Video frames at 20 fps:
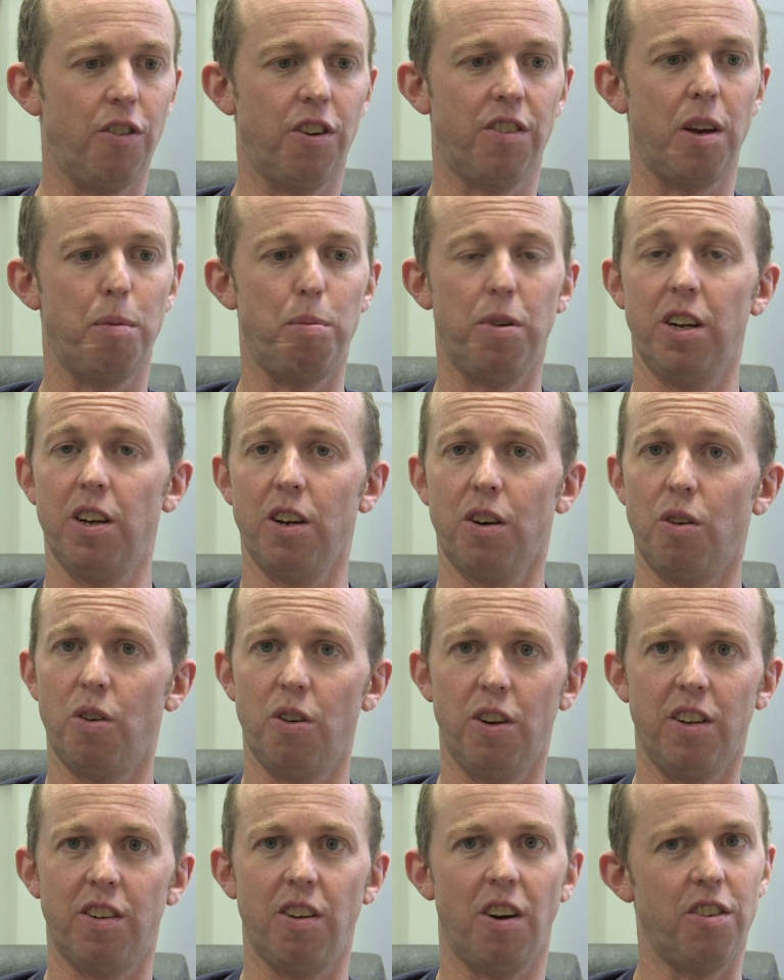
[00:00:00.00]
for example, in a
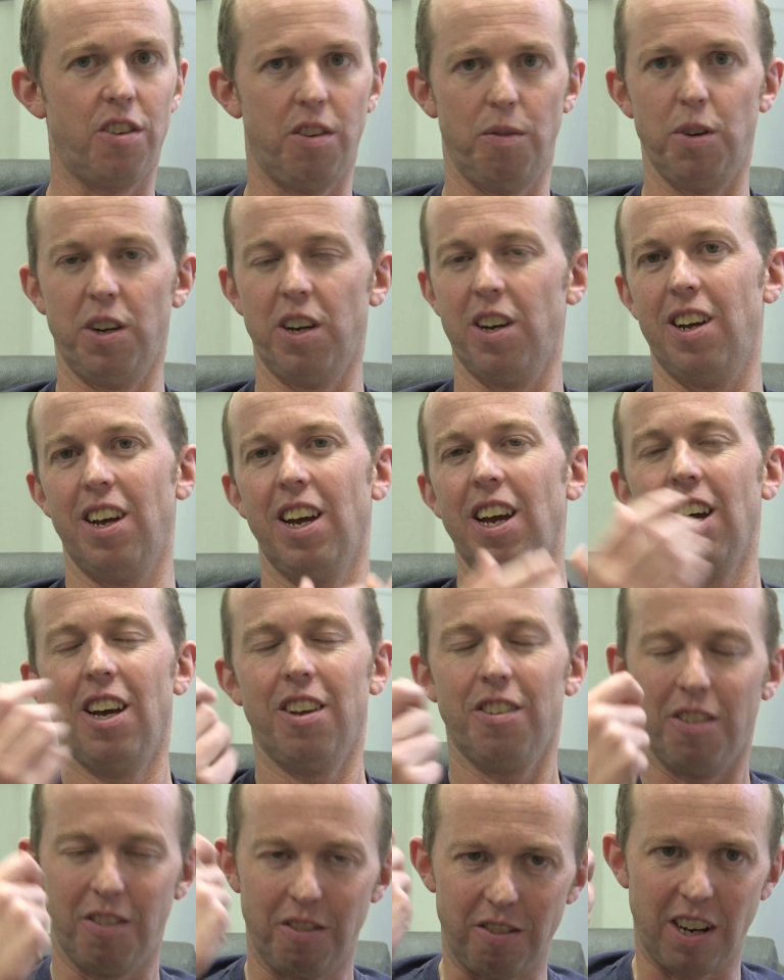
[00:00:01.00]
coin toss, if we're going to
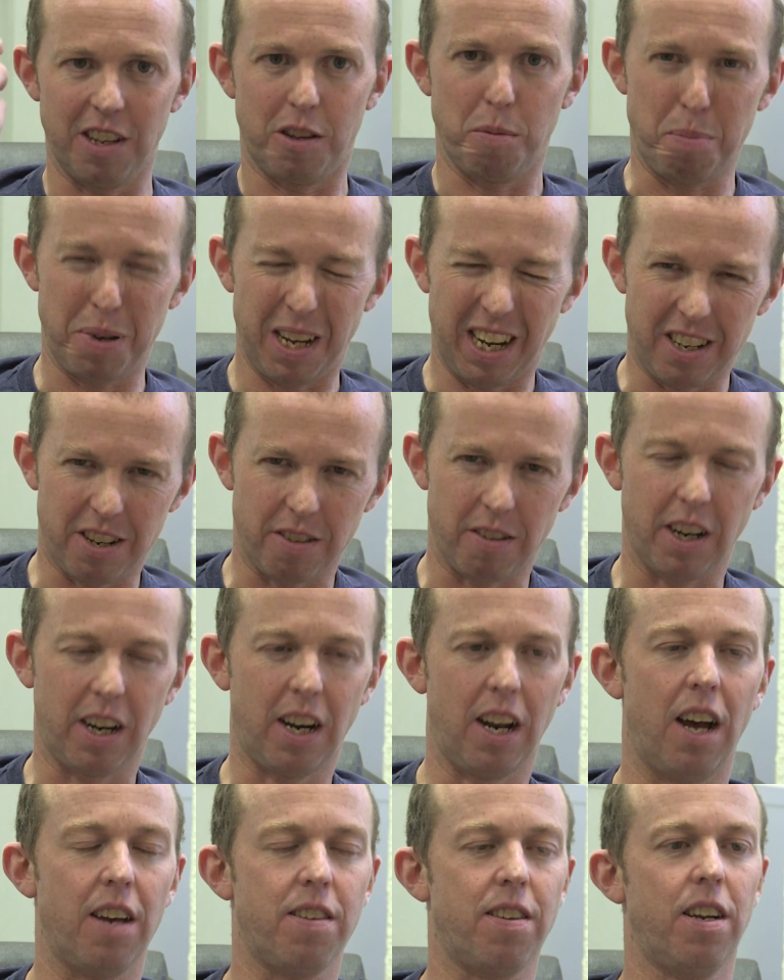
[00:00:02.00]
sort of try to picture it
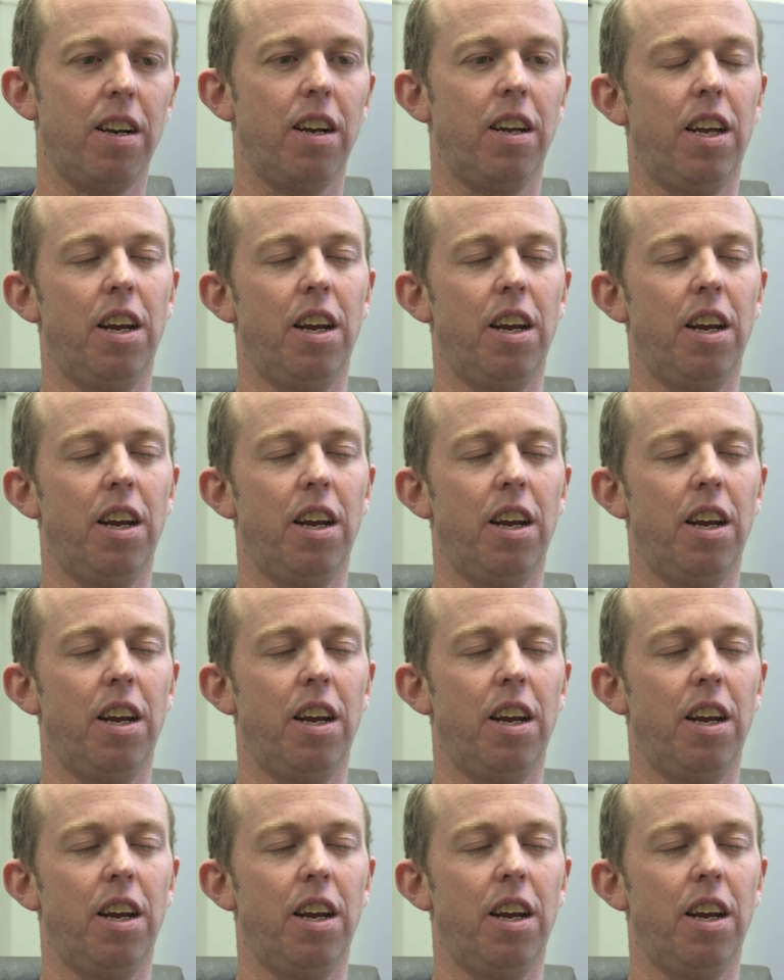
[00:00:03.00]
classically,